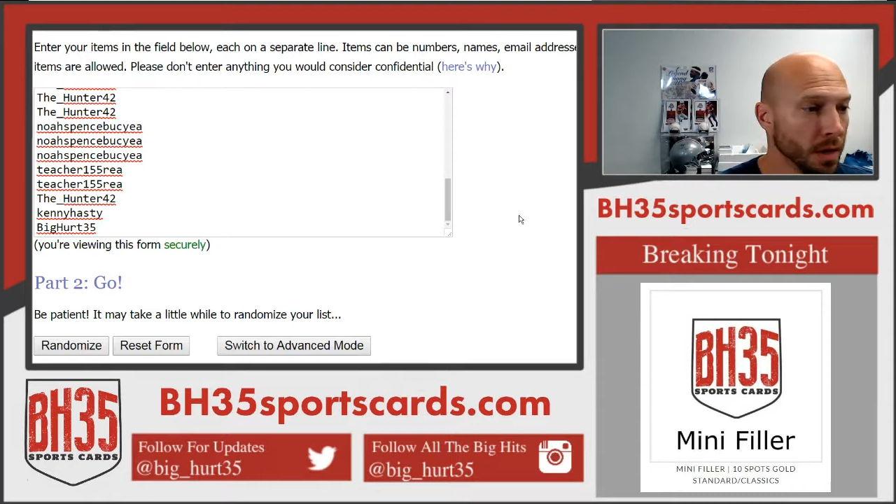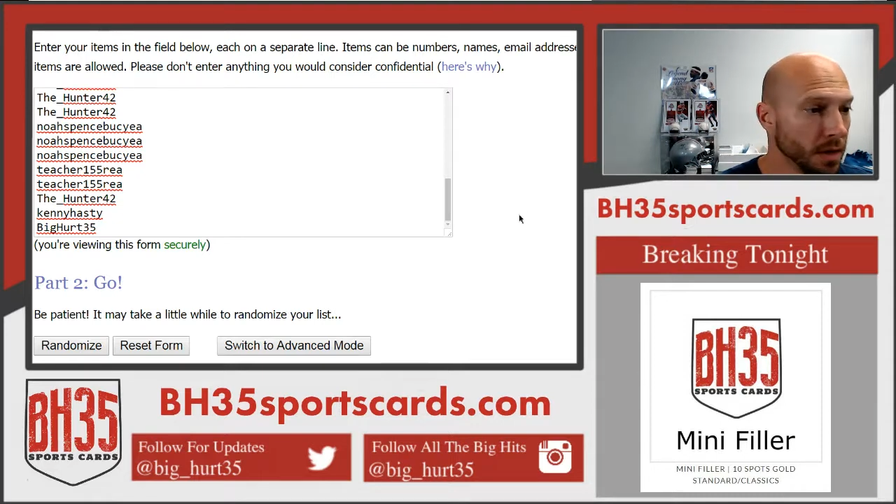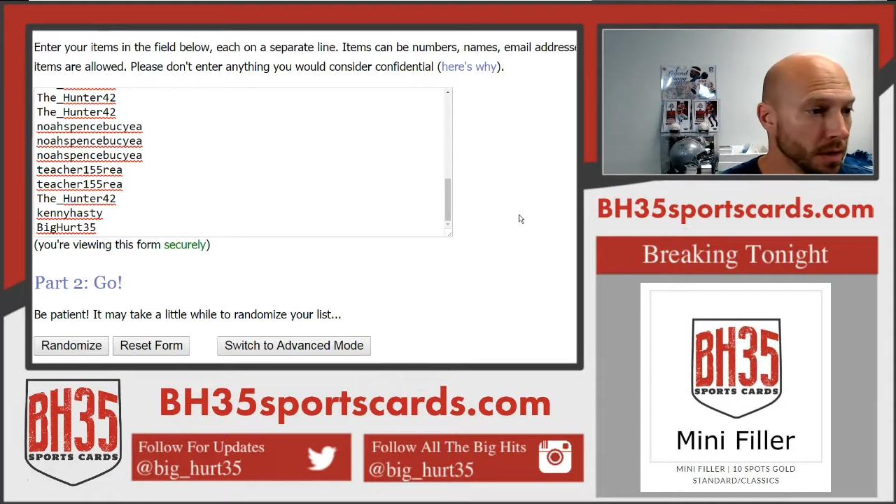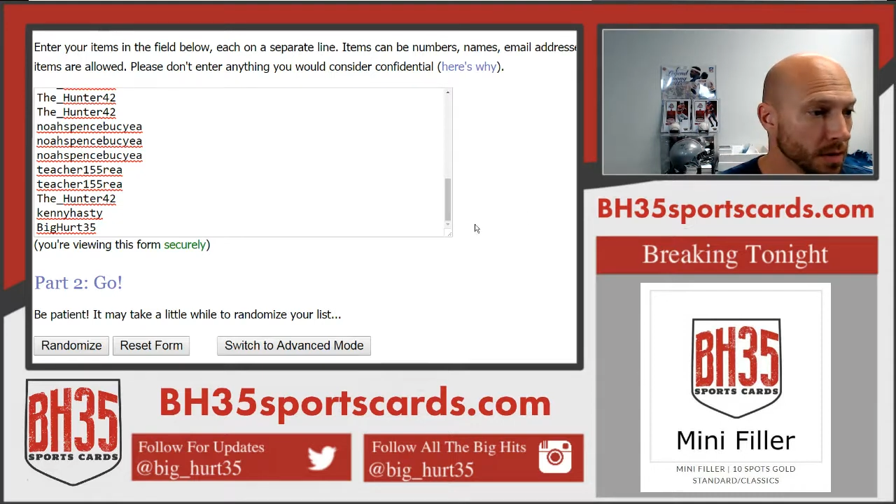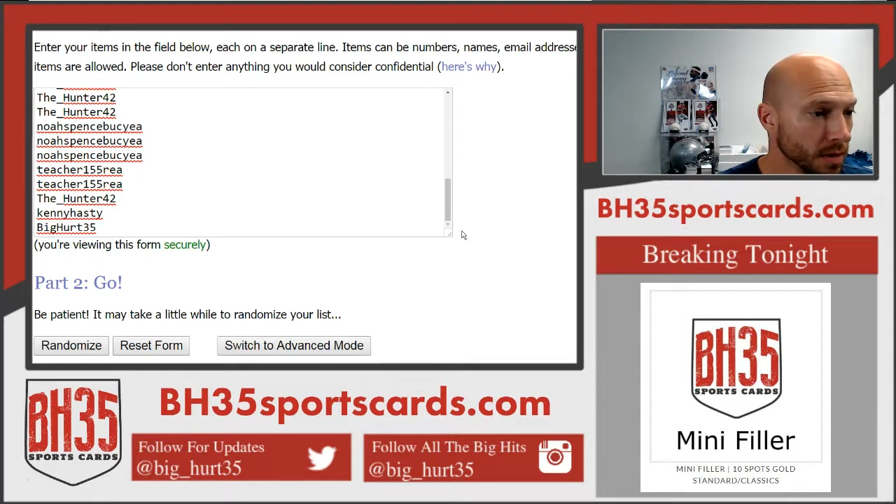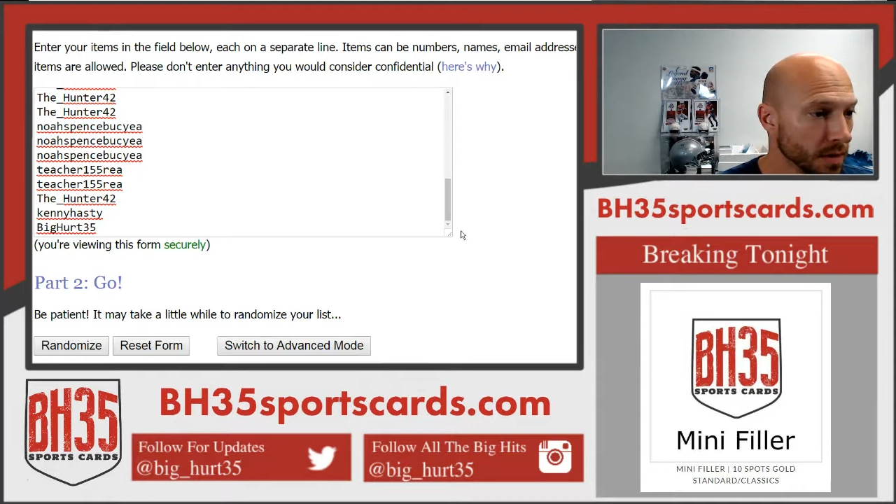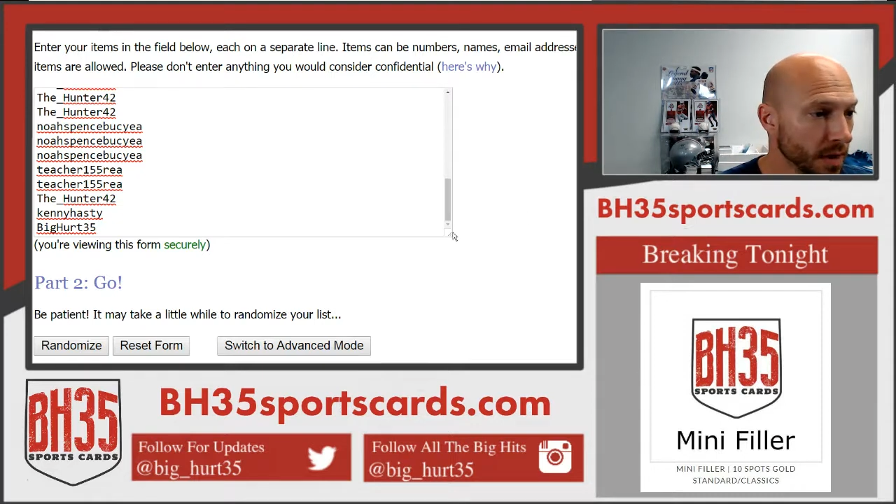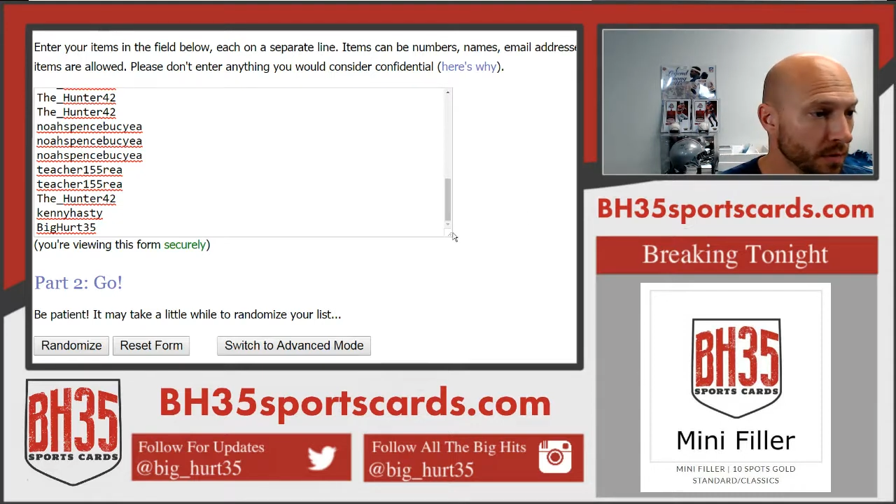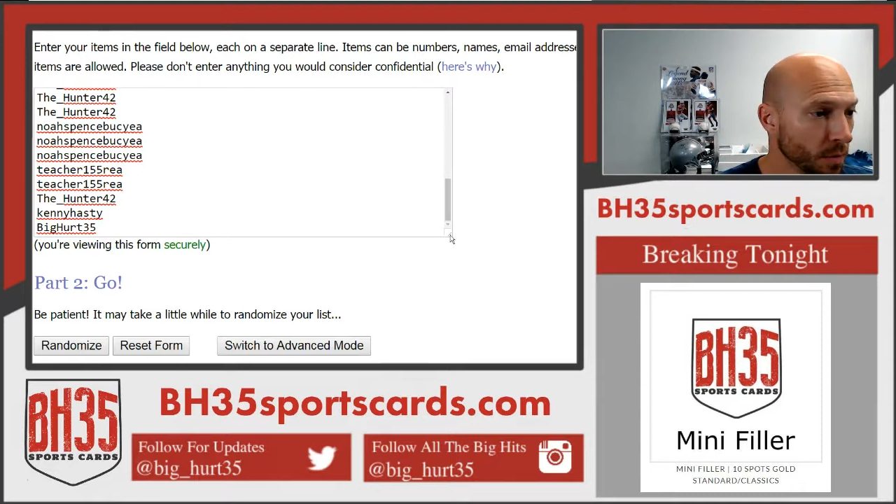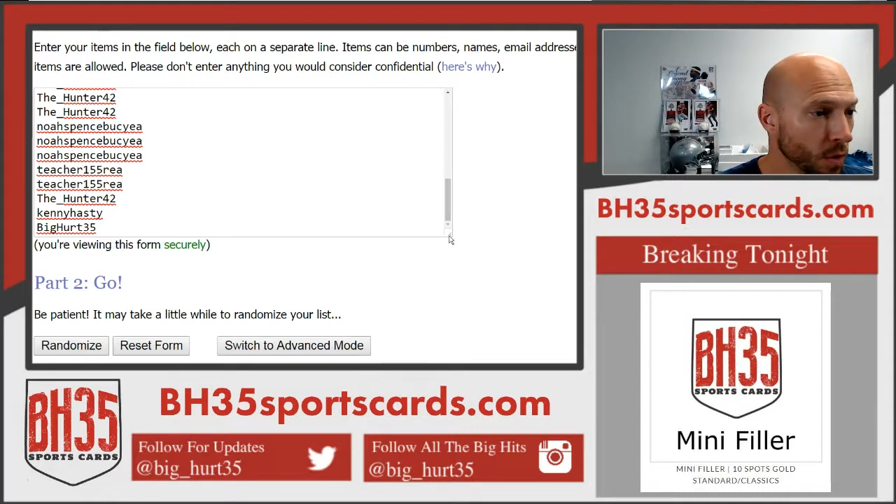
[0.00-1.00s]
This is
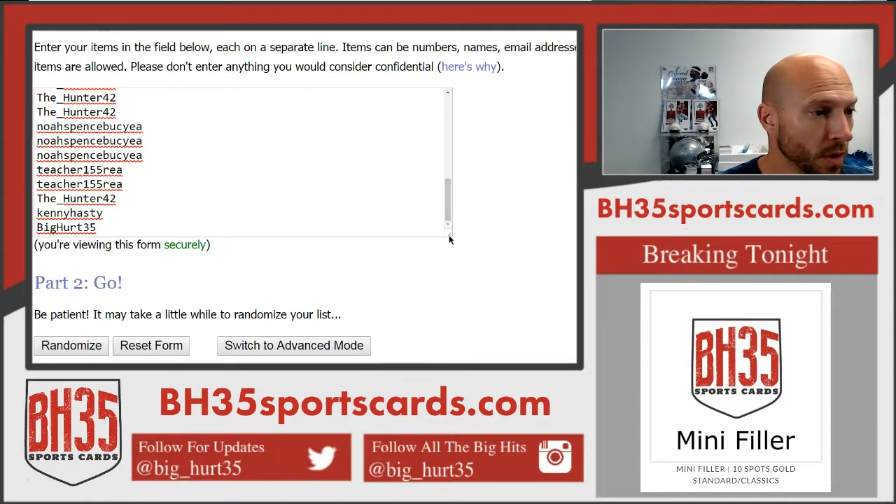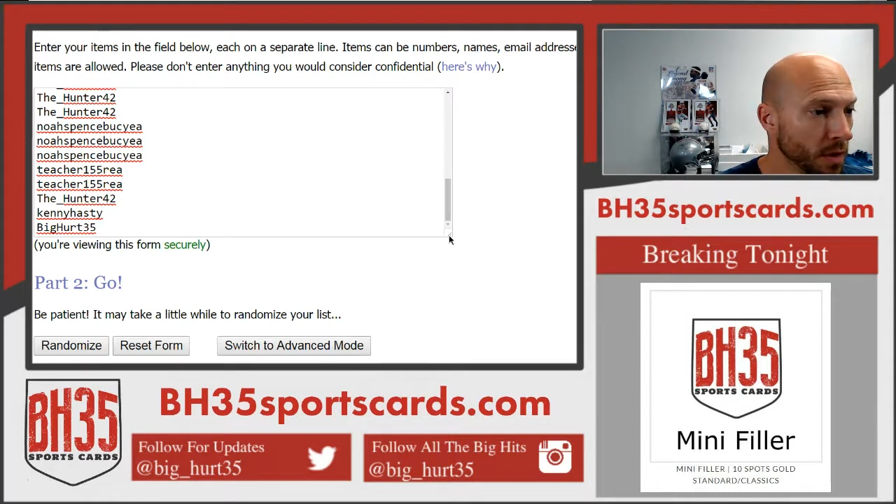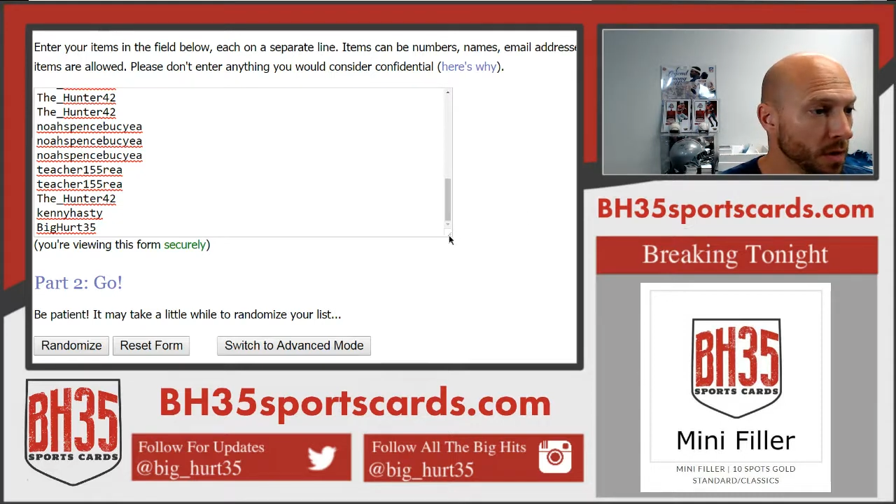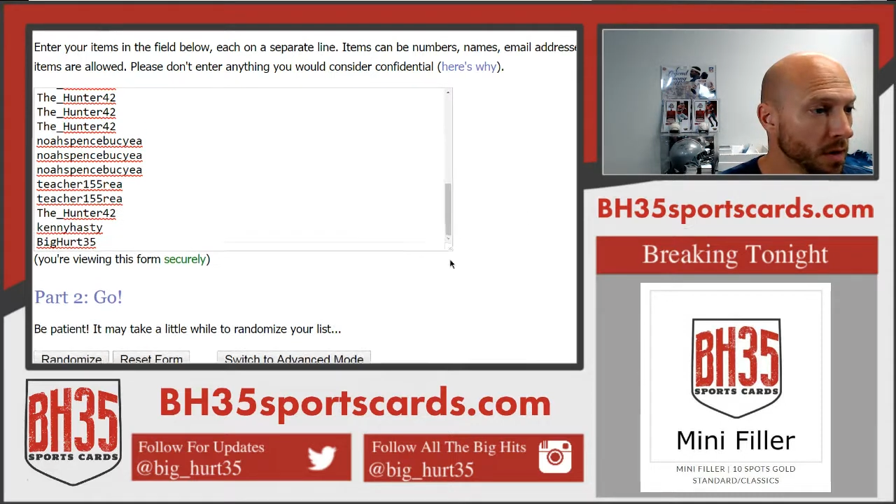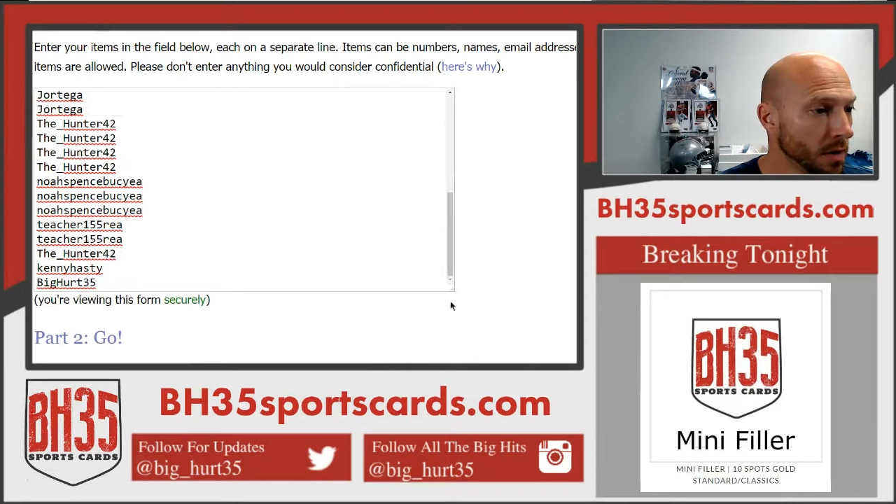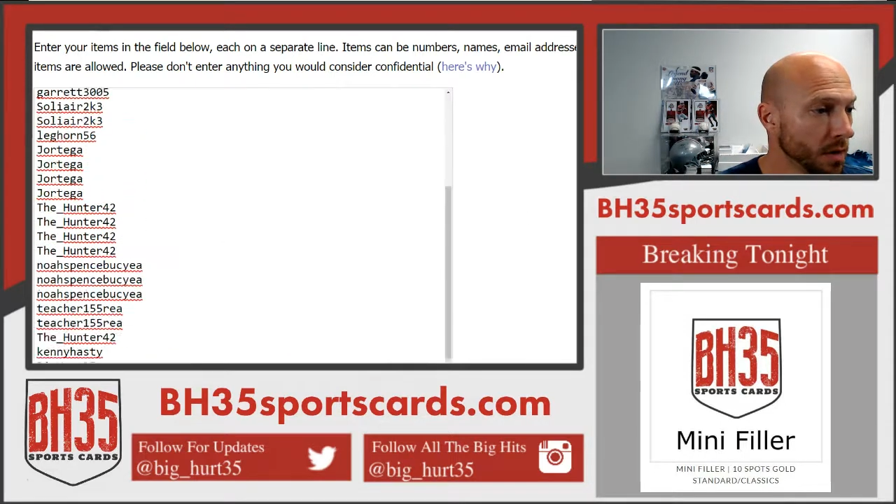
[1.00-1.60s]
everyone